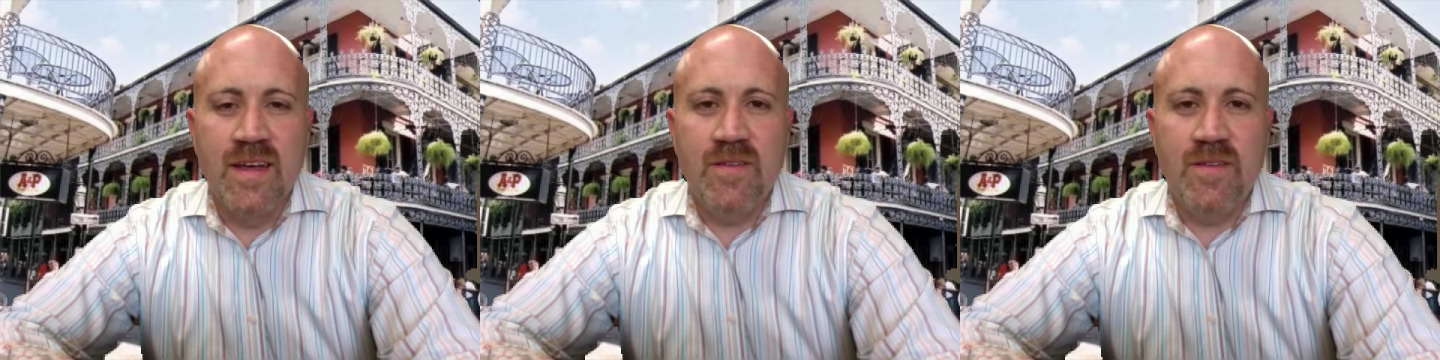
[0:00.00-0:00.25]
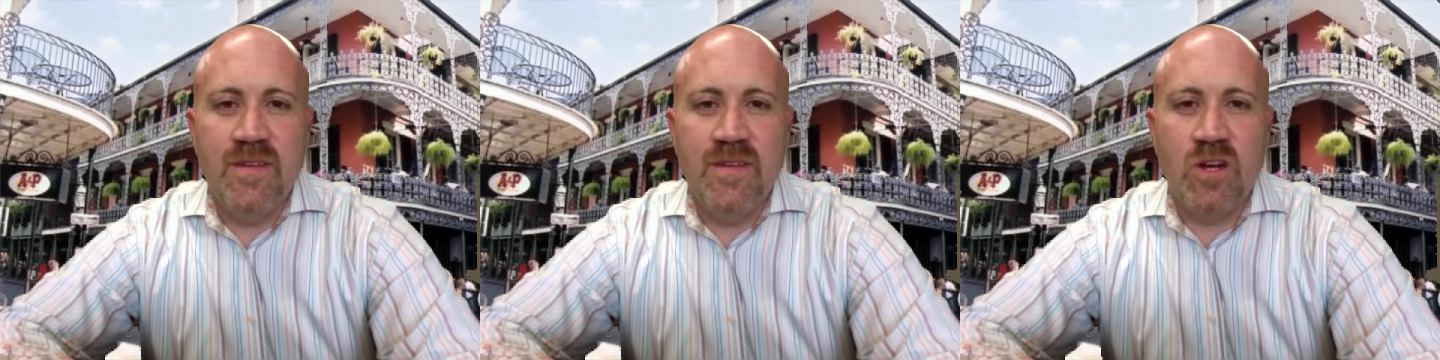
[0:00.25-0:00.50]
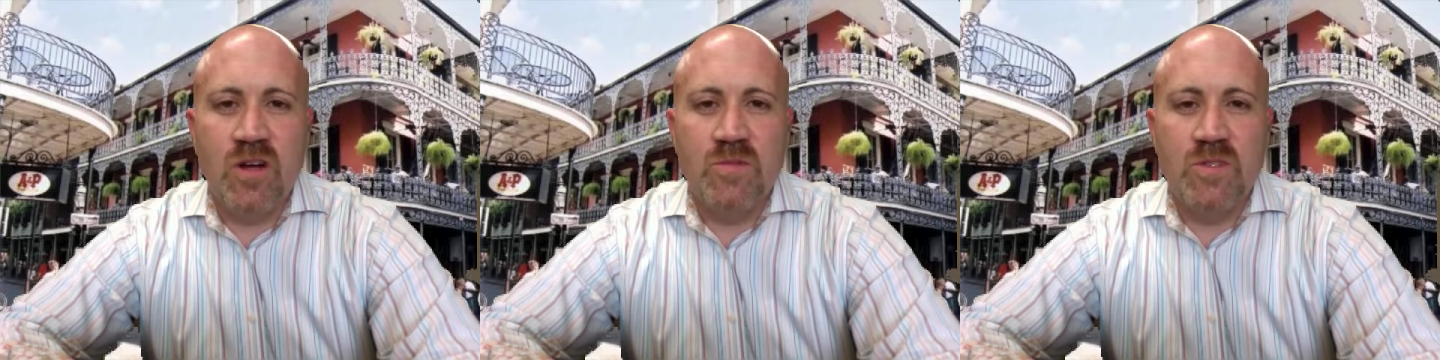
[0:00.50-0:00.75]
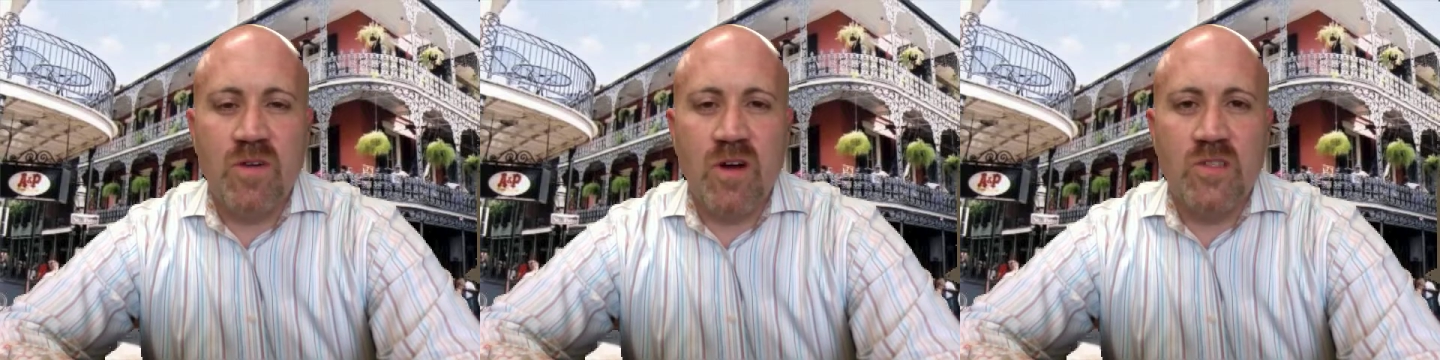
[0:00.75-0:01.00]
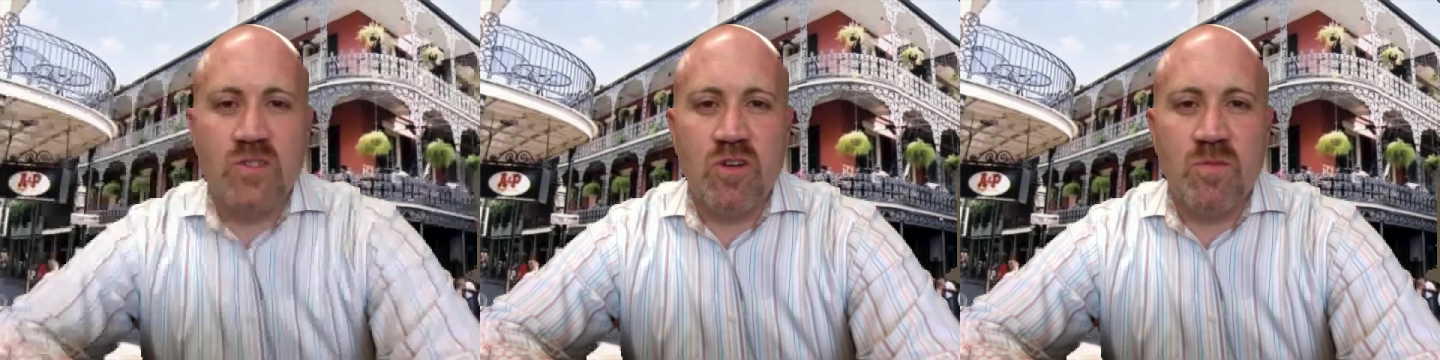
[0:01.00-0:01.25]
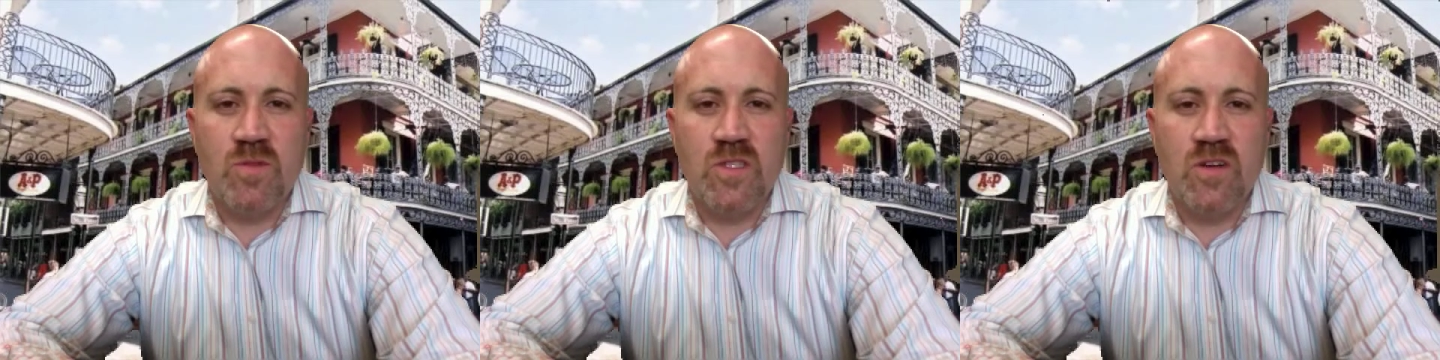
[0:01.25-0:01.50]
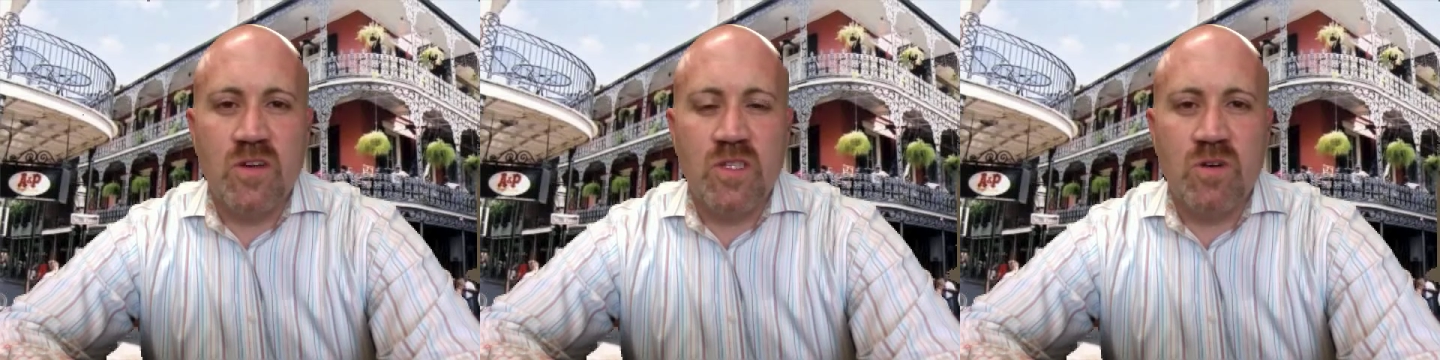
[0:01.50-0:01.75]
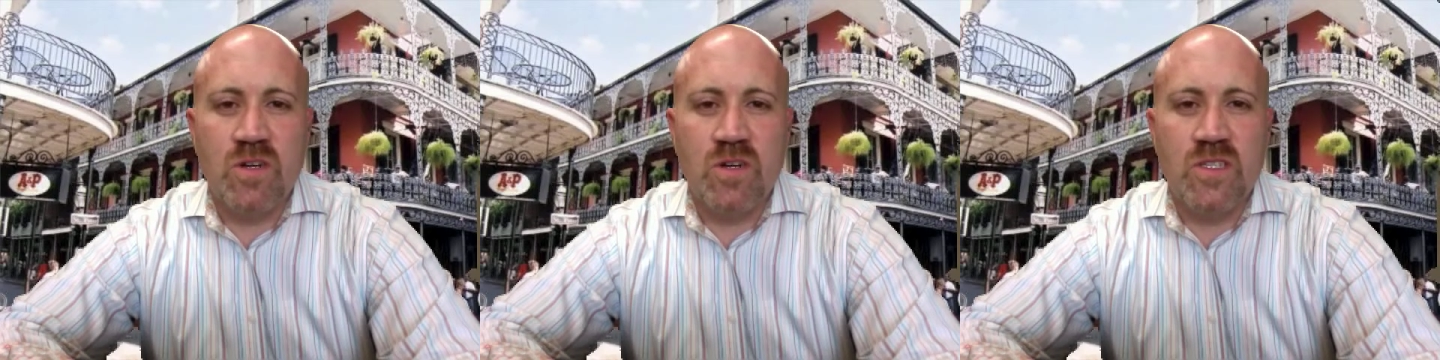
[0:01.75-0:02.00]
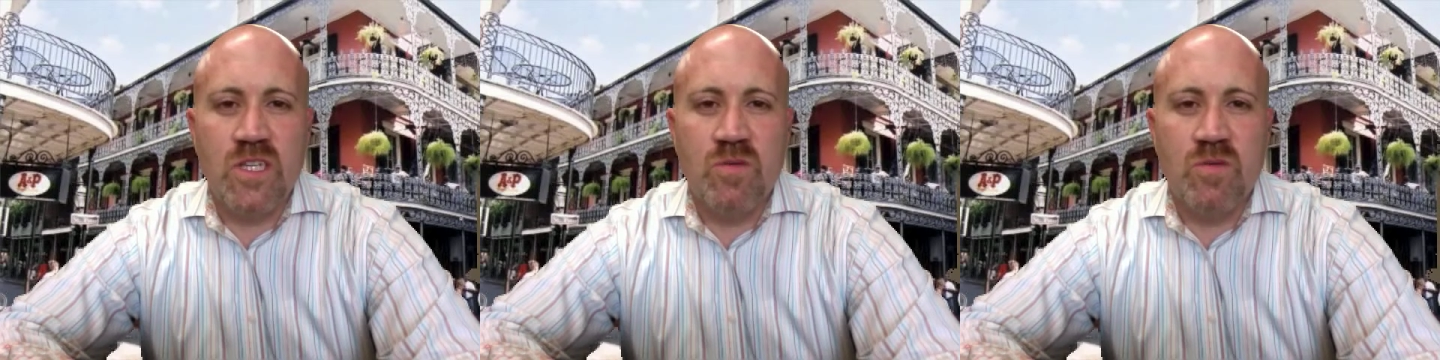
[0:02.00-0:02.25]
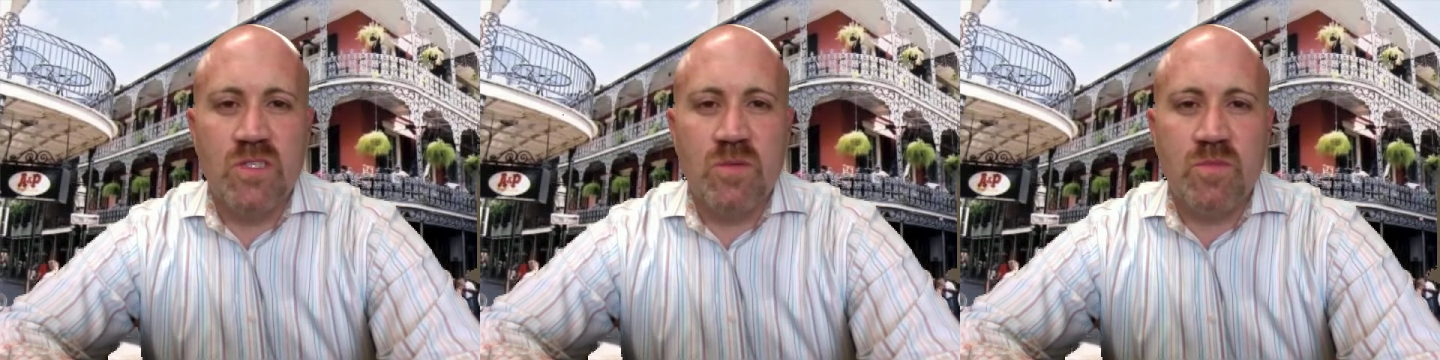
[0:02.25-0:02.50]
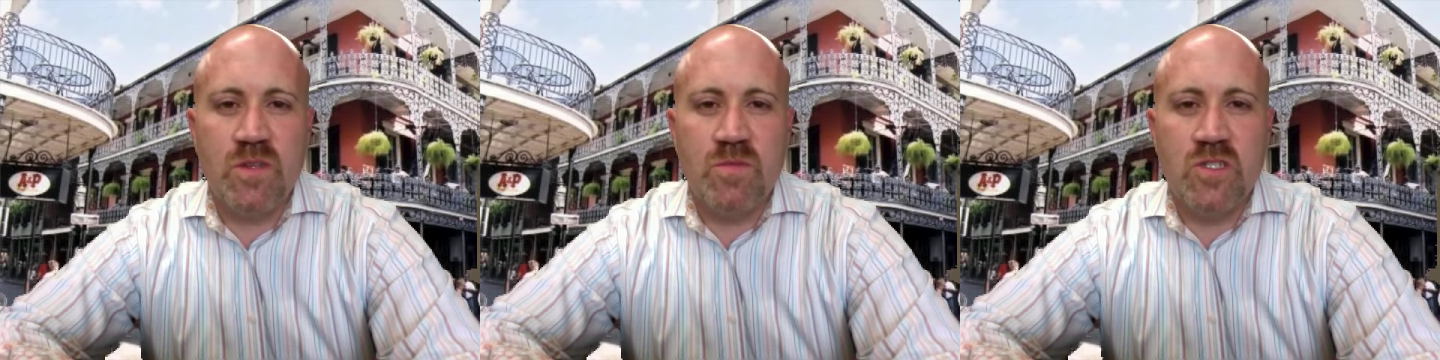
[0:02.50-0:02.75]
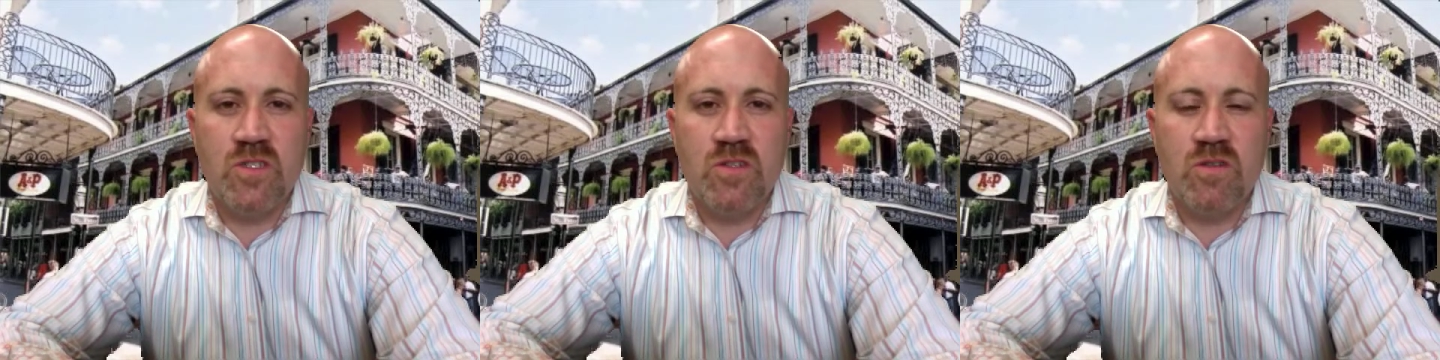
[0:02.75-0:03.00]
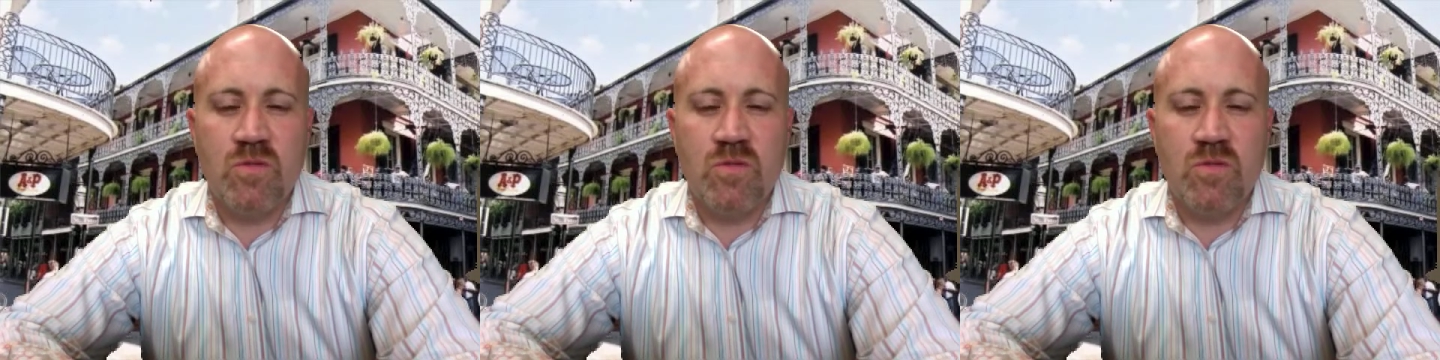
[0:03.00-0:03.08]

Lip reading: In terms of our sermon series, we'll continue with Simply Missional.